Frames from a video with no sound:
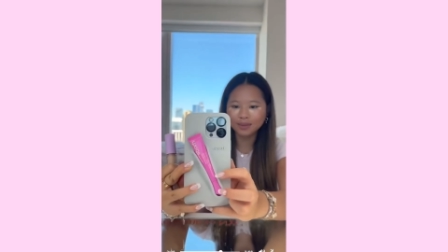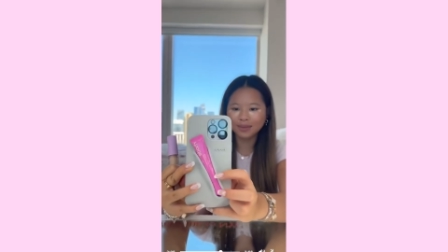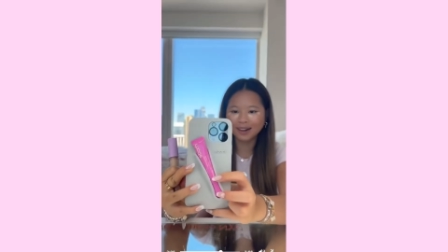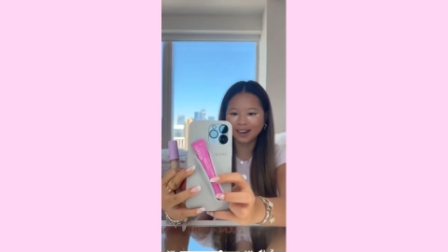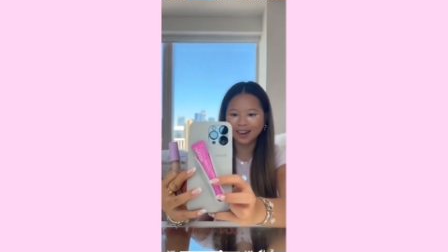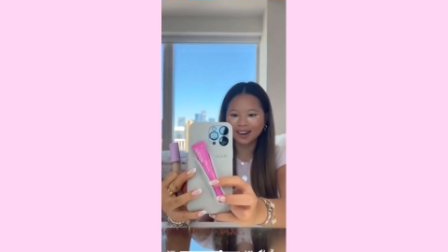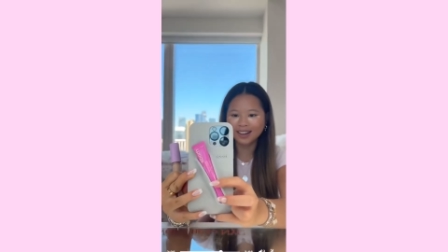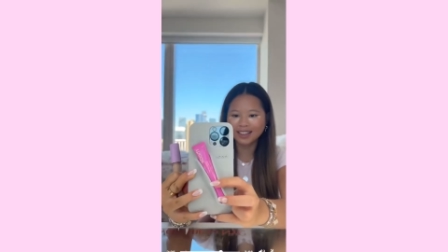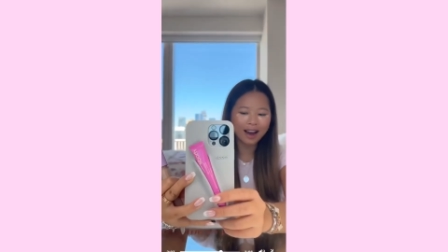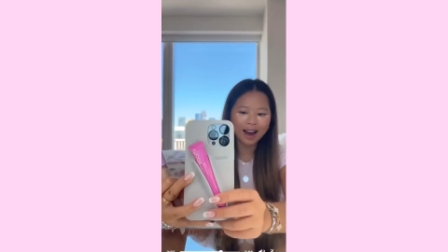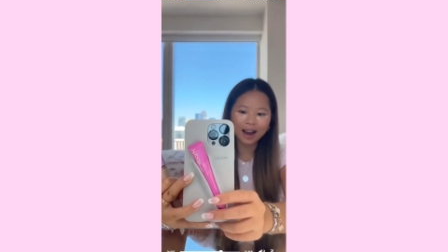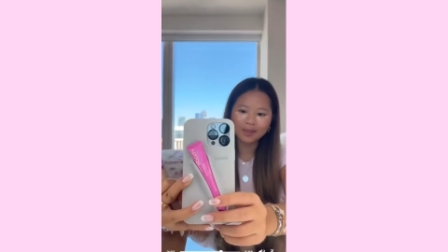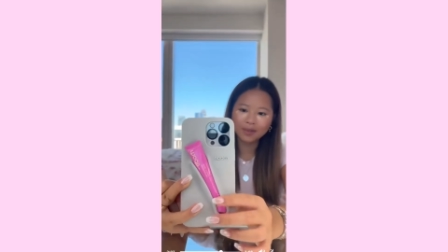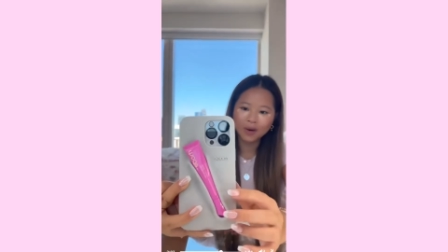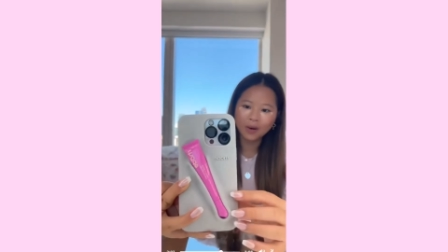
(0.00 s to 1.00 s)
gosh,
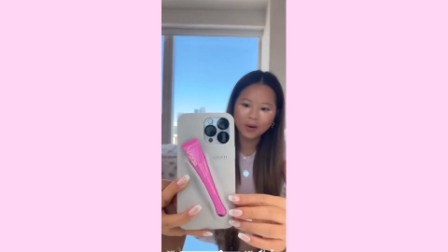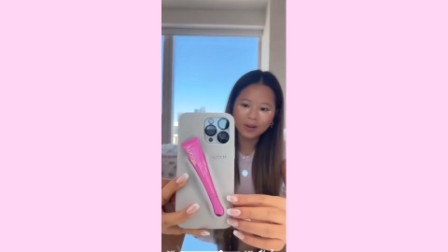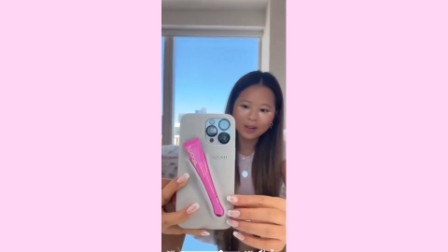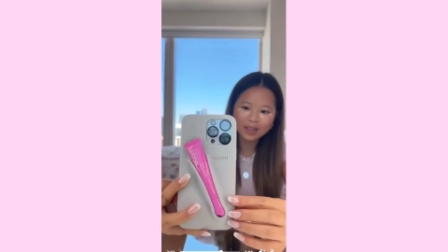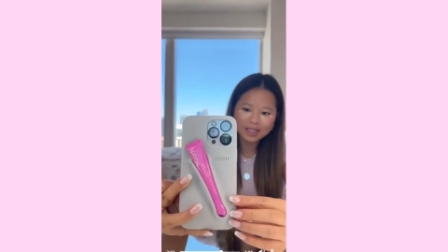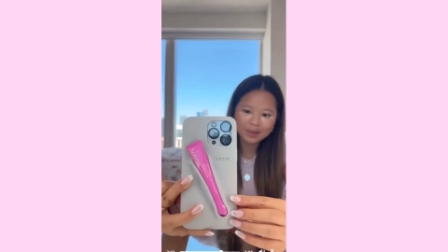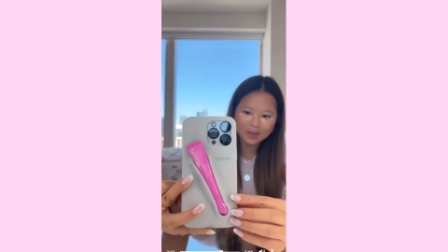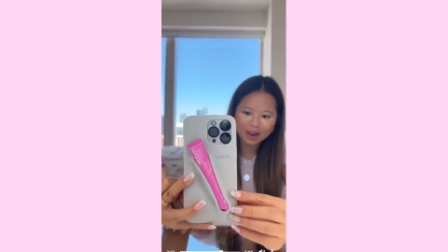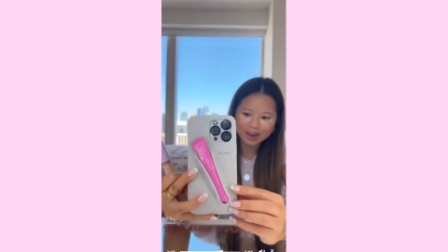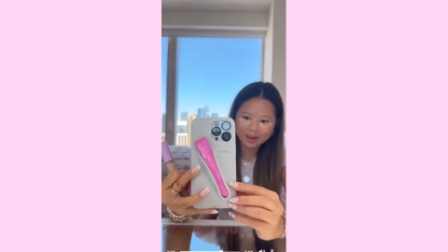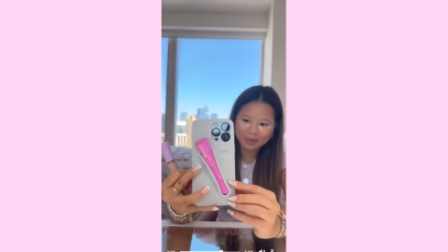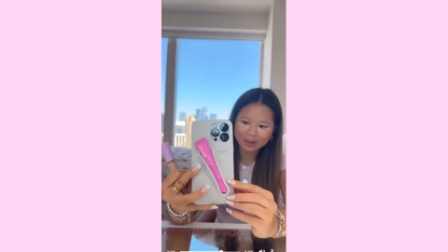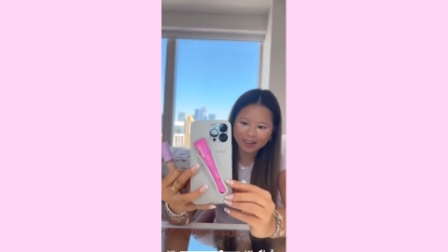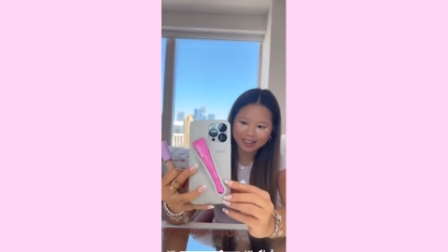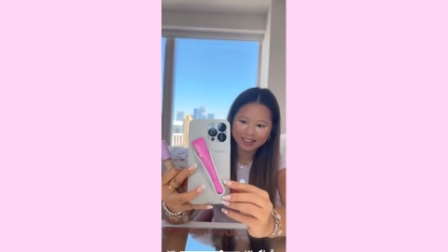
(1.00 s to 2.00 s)
I've always wanted
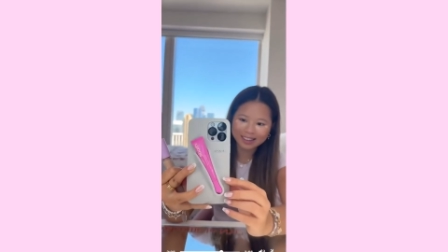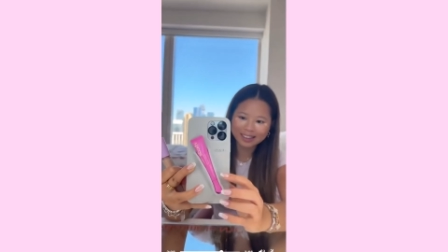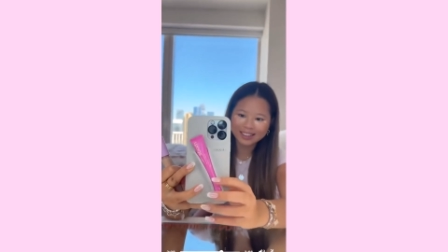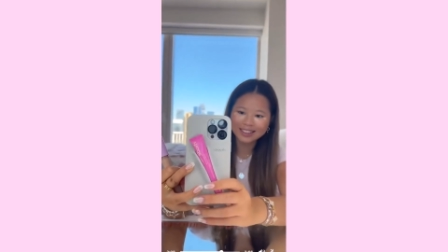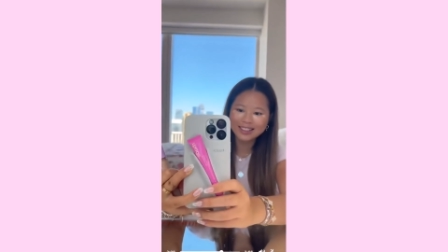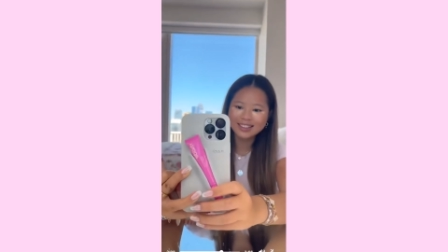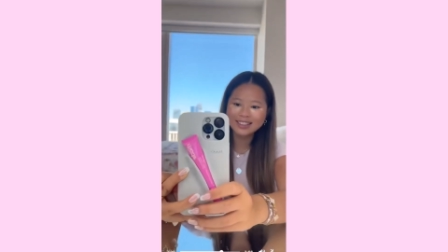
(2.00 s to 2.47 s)
one of these.